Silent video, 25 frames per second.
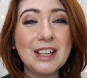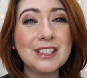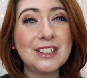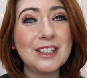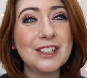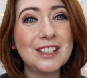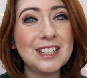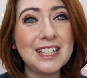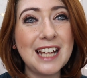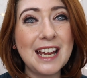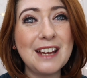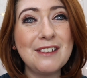
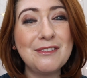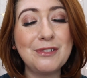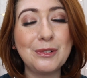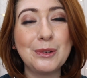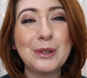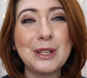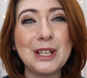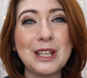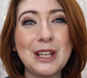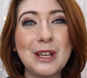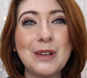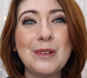So today
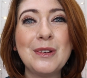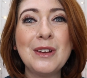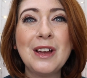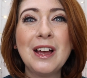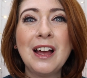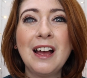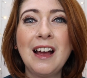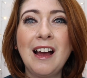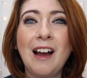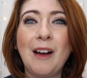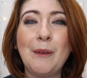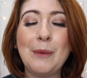for you,
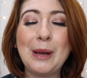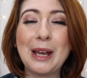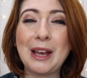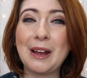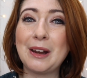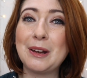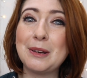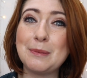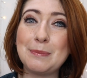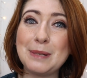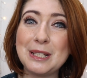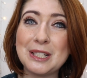we're
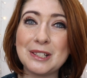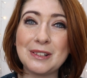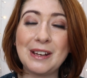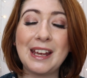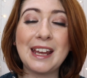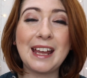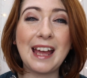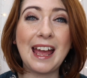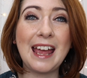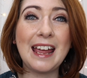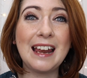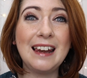going to be
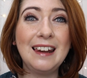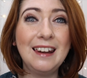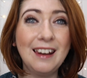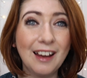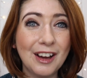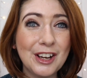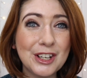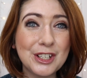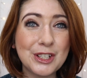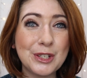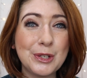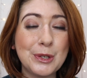doing a
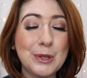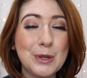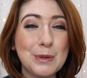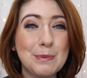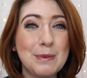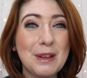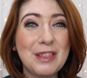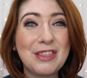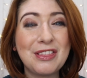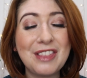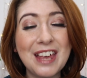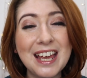Lush haul,
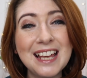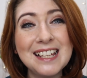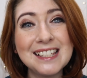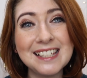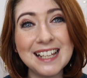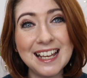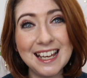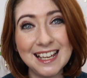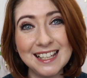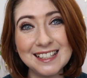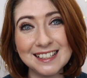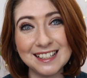but
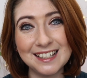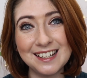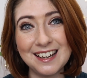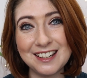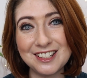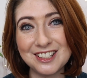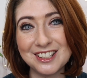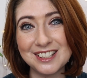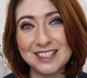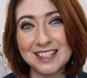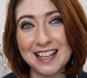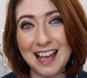this
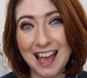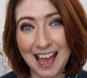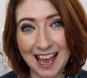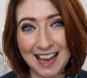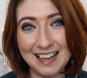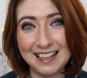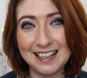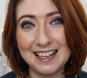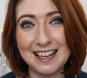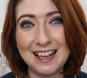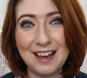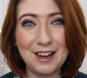isn't just
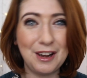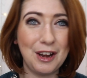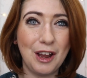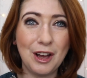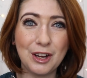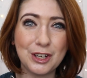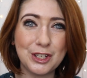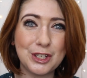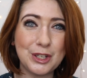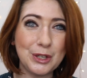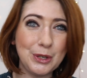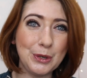any
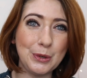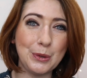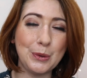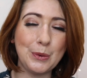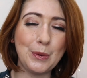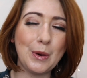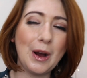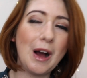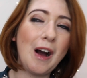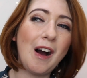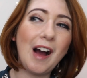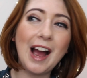Lush
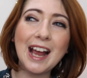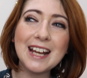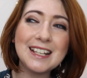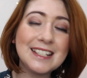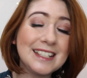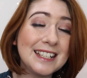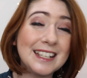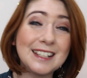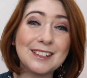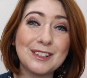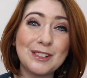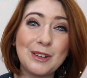haul. I
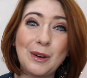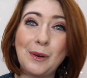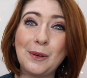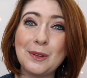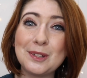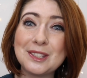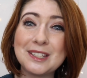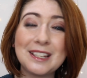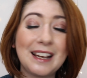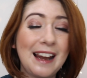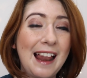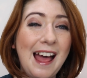did
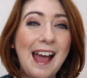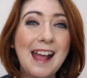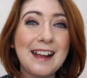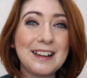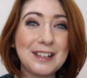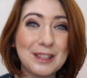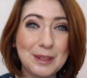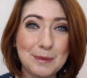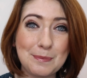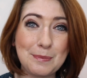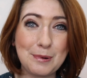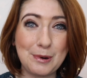not
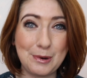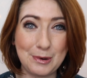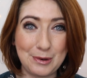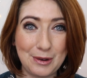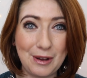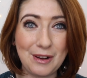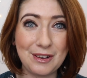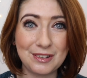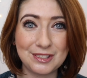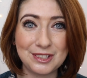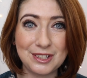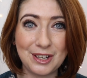select the
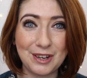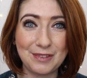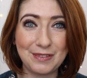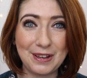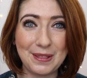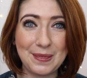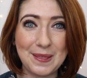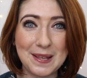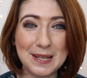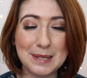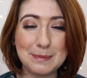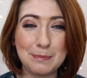products that are
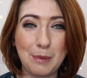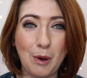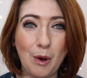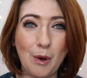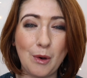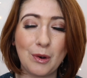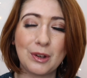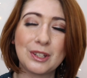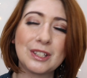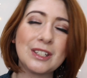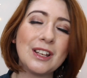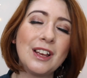in this
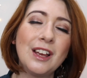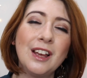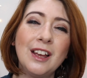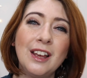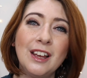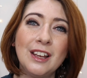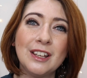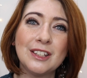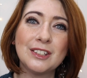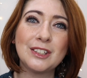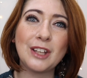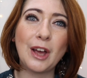box.
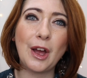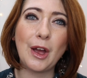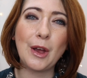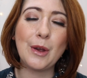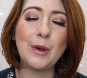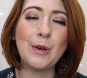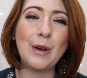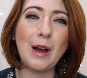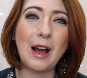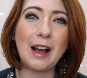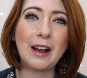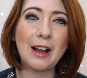
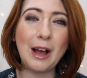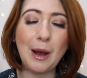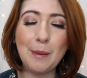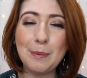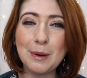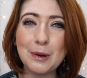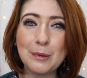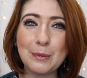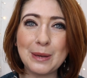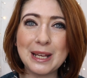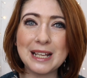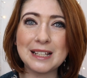So a
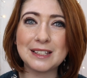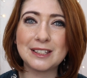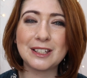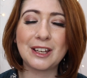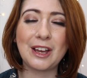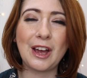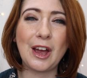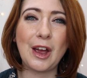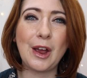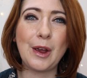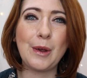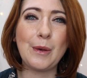couple of weeks
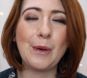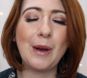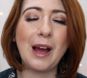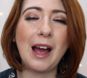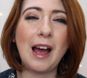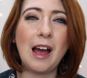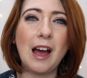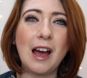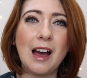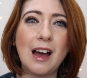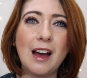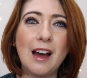ago,
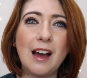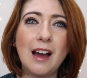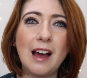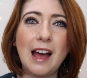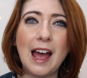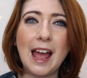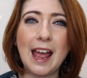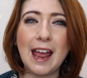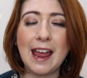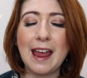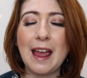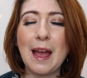uh,
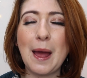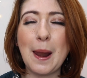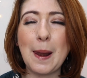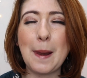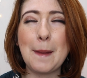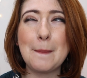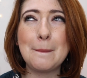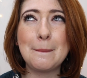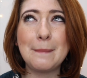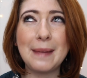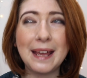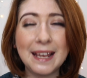a,
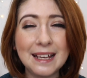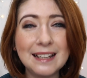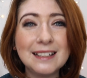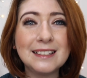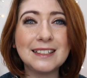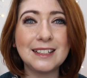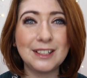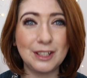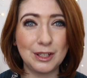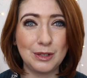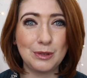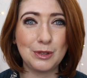an
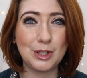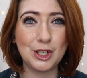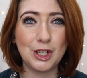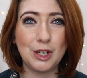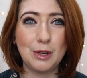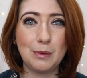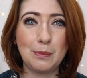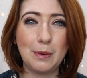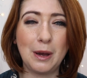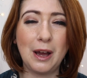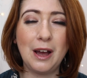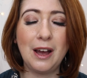amazing
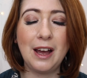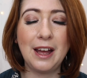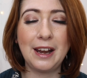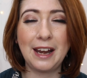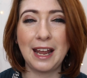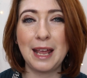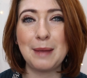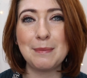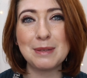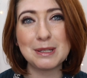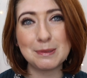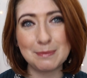YouTuber, her
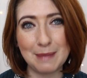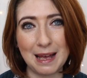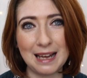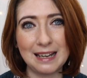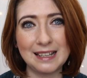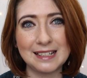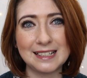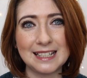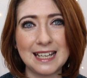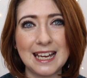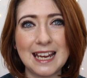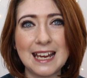name is
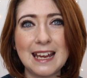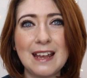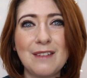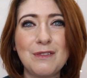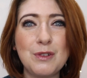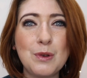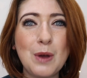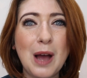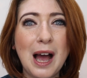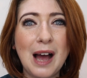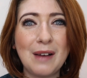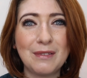Melody.
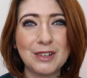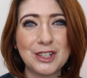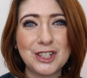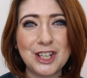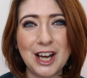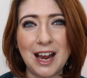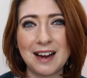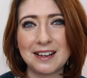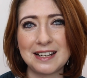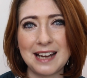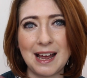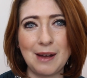If you haven't
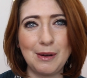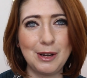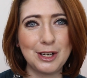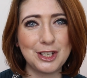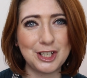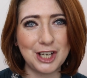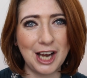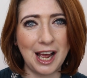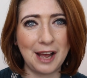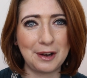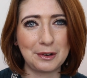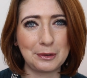checked out her
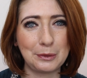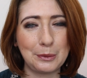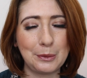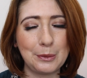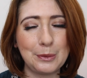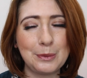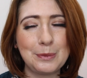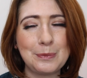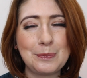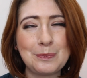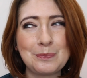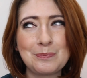
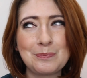channel,